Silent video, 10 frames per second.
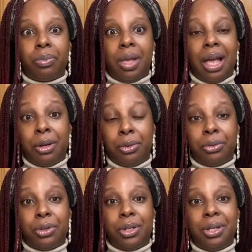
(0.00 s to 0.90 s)
and
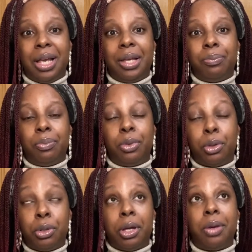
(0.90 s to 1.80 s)
also the term, the
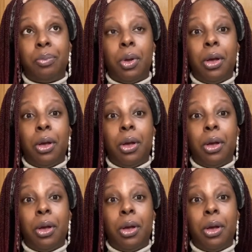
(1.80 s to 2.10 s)
term